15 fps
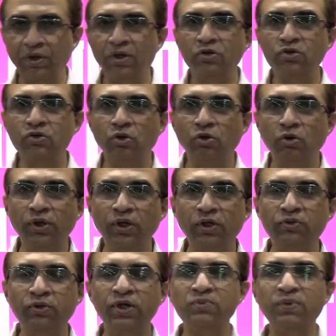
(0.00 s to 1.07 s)
So in
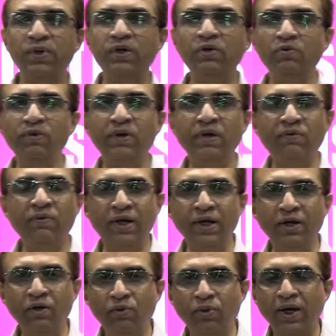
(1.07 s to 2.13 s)
today's video, we'll quickly
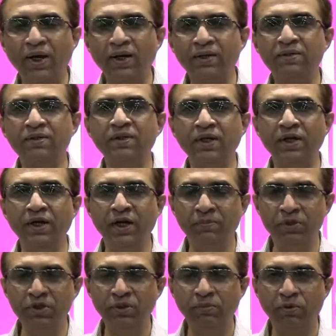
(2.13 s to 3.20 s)
look at the
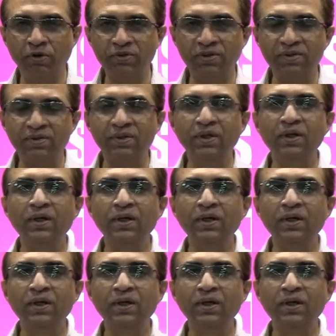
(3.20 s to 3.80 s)
admission process